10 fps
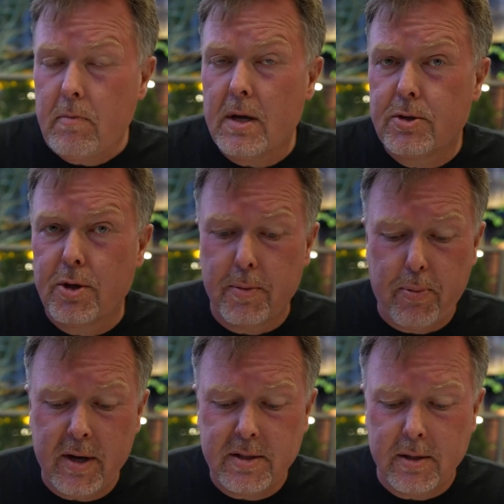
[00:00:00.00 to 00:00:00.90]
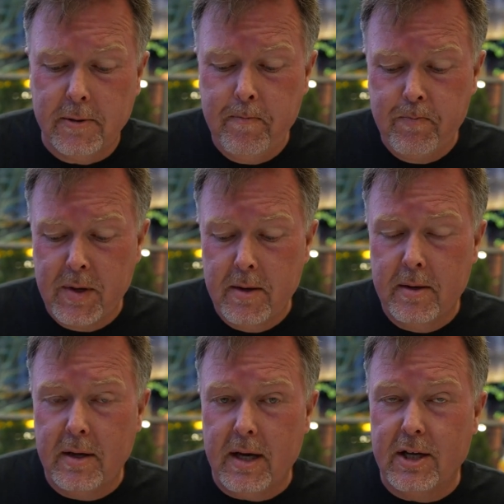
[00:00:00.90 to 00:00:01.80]
So the pretzel
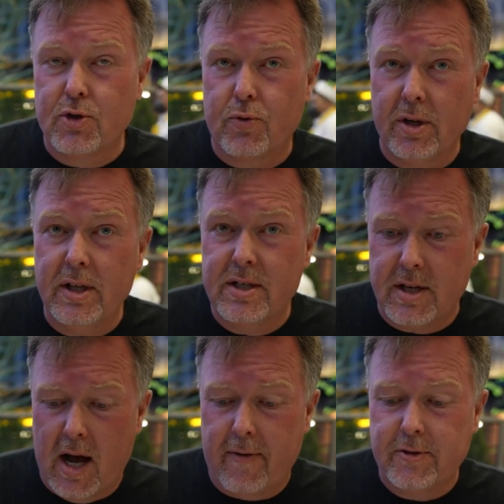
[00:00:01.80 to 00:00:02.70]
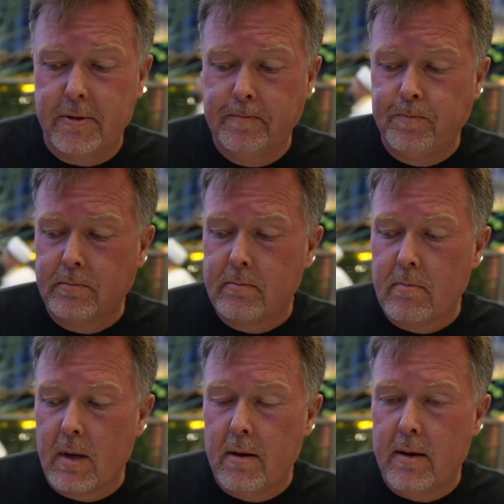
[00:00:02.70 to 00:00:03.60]
is really soft.
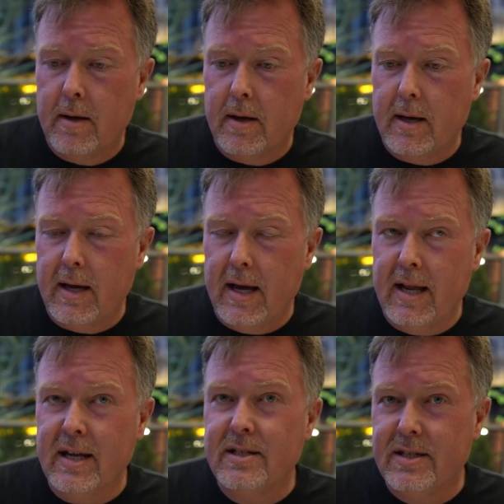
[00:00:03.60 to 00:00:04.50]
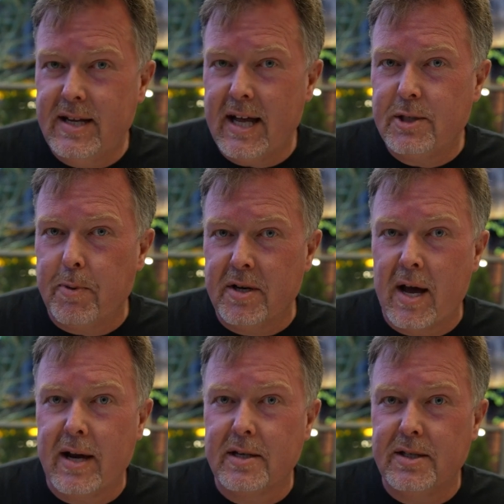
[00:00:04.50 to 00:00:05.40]
It is dense, but
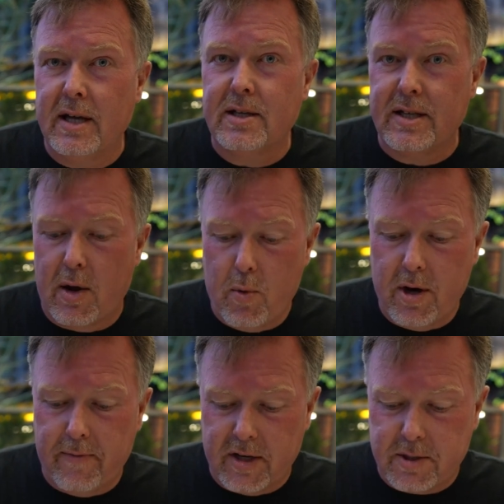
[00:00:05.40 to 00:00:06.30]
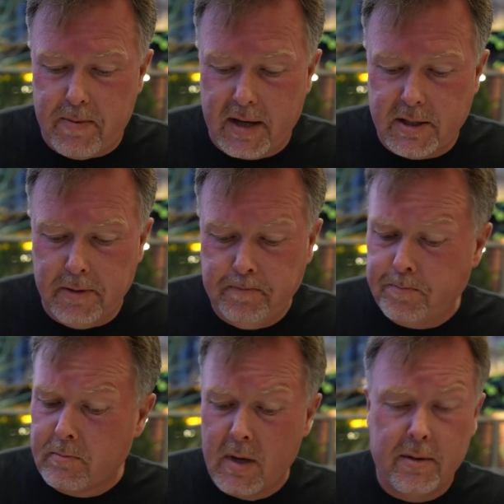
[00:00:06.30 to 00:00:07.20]
not as dense as I would have expected.
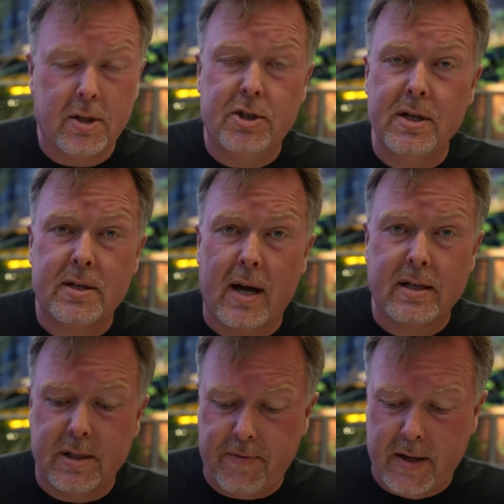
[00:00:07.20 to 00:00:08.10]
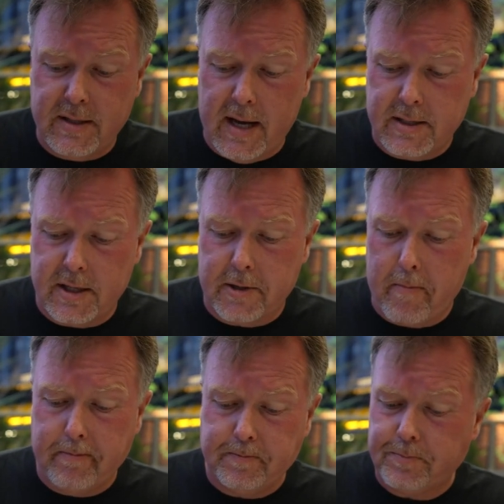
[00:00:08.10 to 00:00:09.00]
The cheese sauce is fantastic.
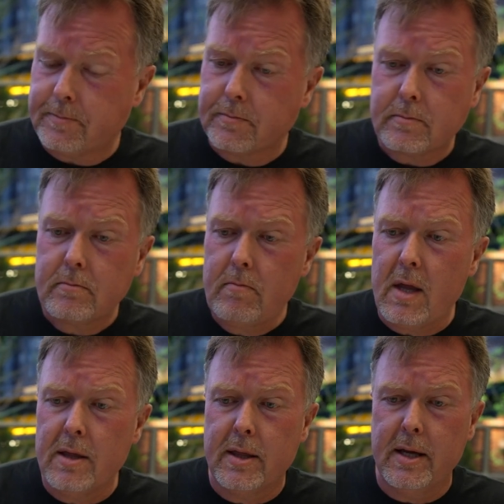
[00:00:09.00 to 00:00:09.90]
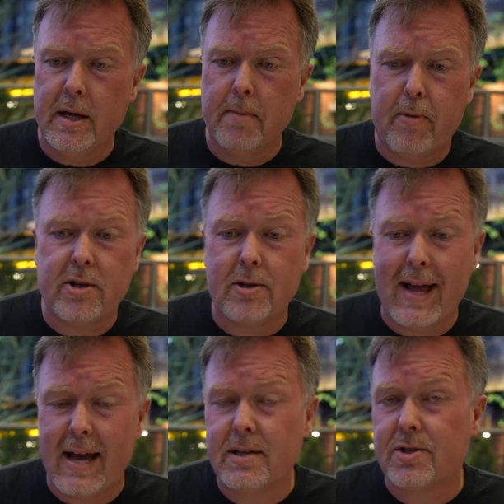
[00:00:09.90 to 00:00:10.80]
The pretzel
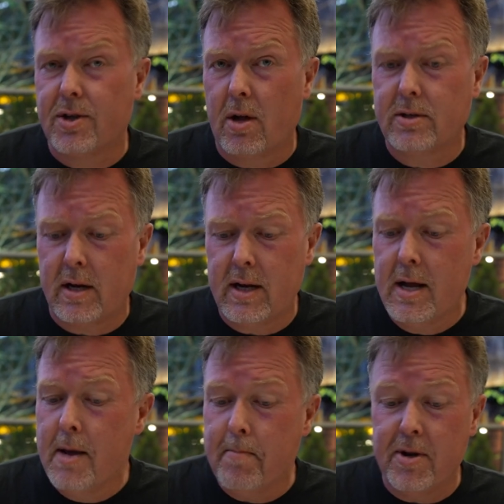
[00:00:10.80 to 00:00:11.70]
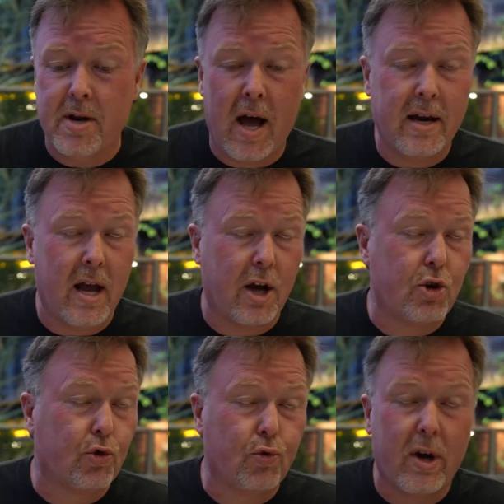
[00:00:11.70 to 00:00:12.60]
has salt on it, but not a
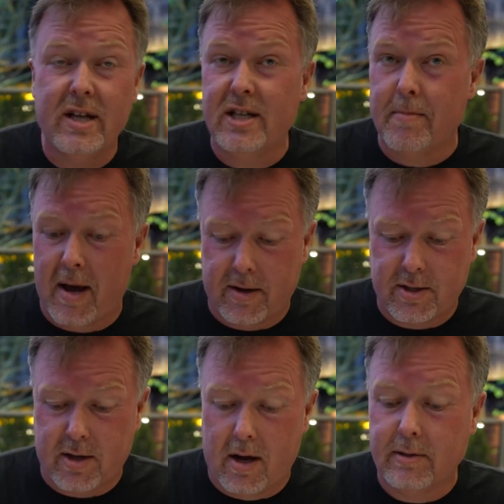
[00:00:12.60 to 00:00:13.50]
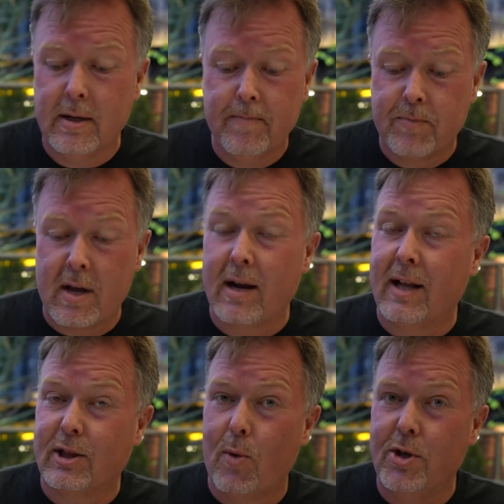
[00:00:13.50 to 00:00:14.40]
crazy amount of salt, kind of
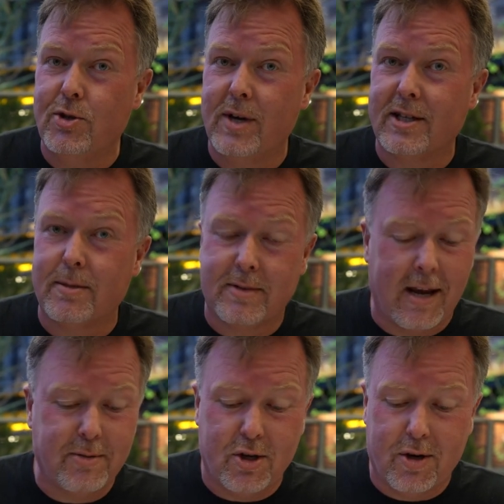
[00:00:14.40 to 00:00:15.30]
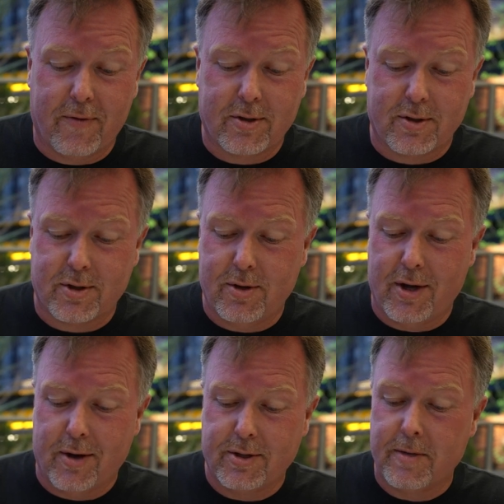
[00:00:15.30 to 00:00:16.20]
like the ones you get sometimes at Universal
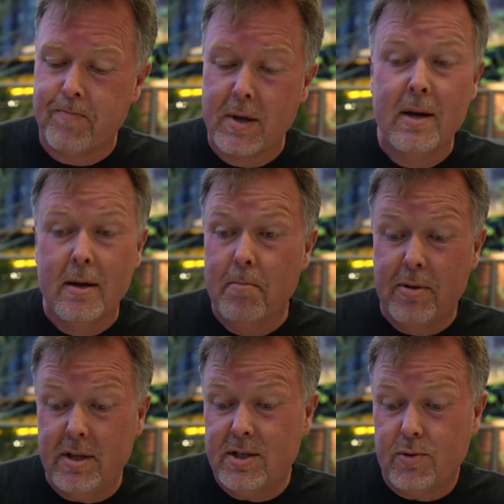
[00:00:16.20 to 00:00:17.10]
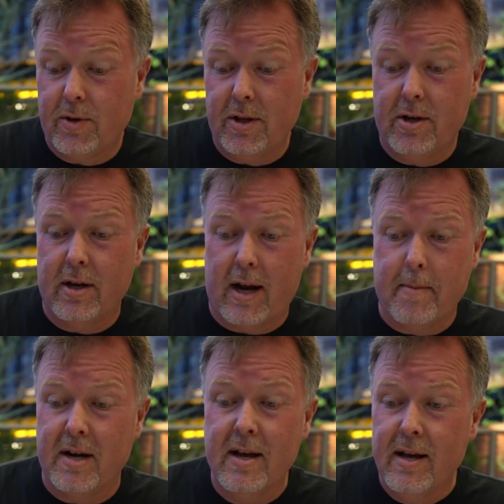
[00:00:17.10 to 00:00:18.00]
Studios. But this is really good. I
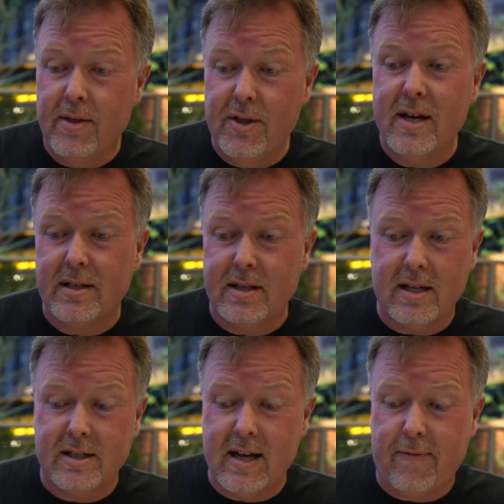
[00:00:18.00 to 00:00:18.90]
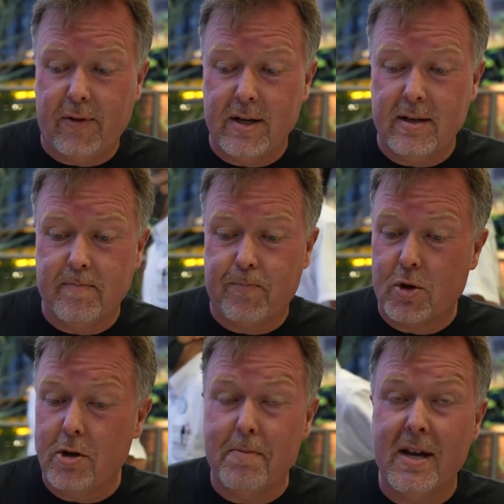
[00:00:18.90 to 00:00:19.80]
mean, this is definitely,
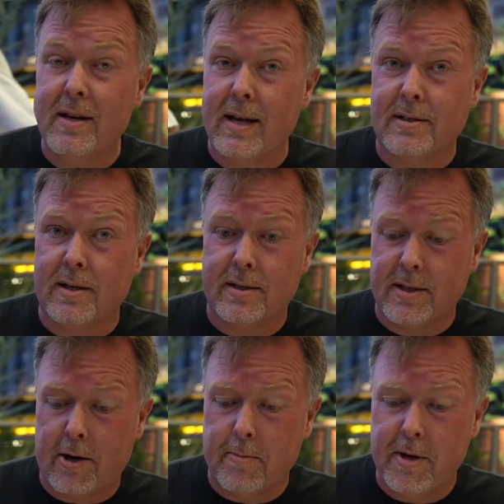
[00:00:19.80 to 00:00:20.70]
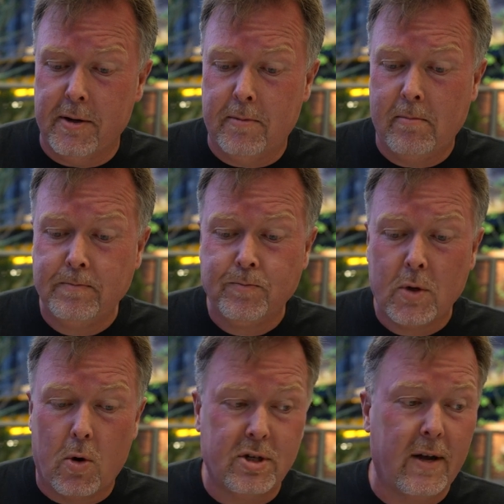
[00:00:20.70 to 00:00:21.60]
could be eaten as an entire meal,
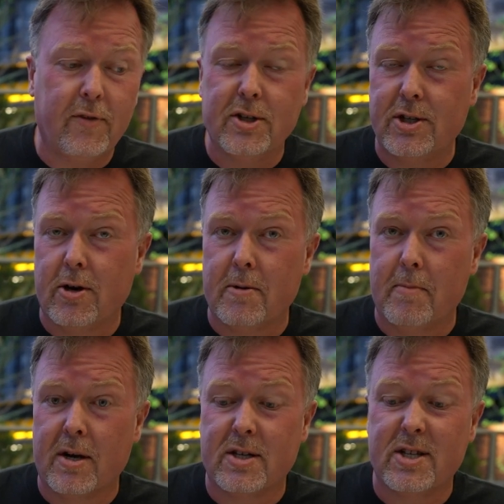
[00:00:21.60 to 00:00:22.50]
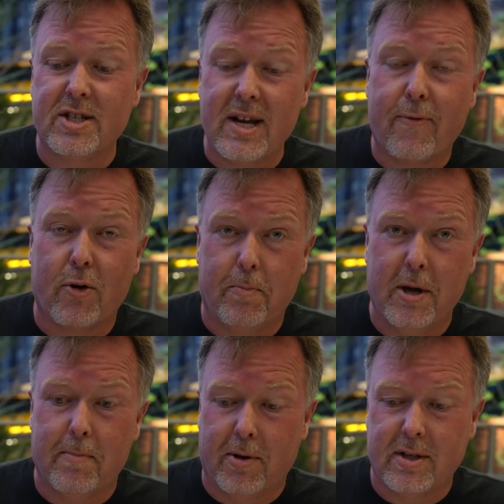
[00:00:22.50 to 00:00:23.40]
or definitely shared amongst several
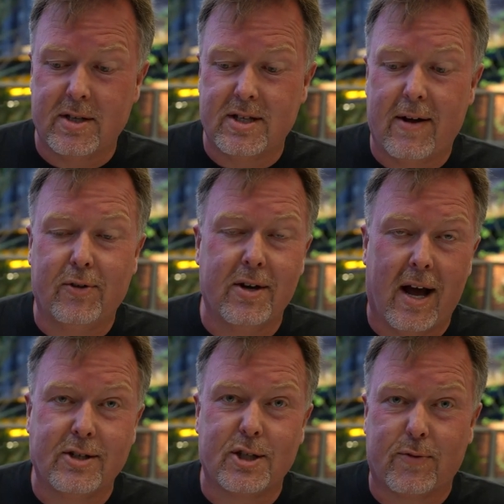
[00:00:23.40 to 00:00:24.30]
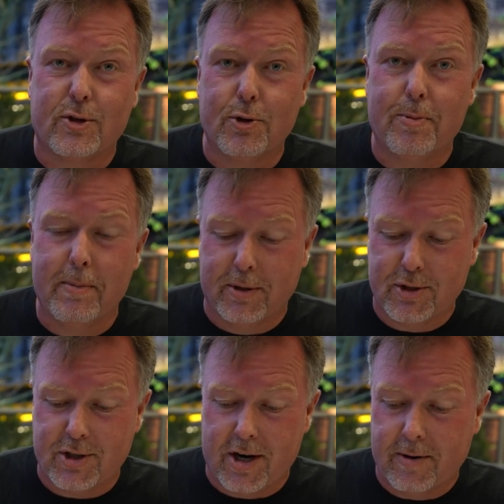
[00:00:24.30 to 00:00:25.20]
people. This is definitely not just for 2 people to
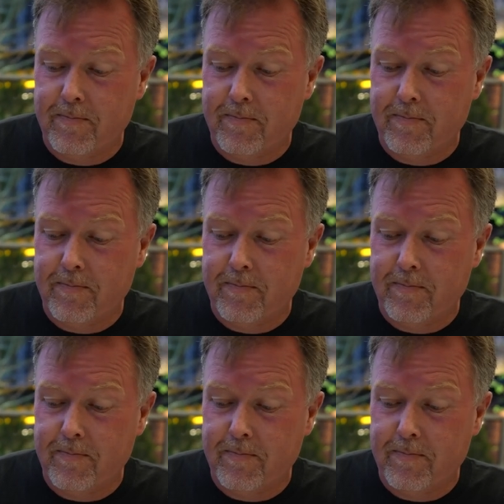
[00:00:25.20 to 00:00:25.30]
share.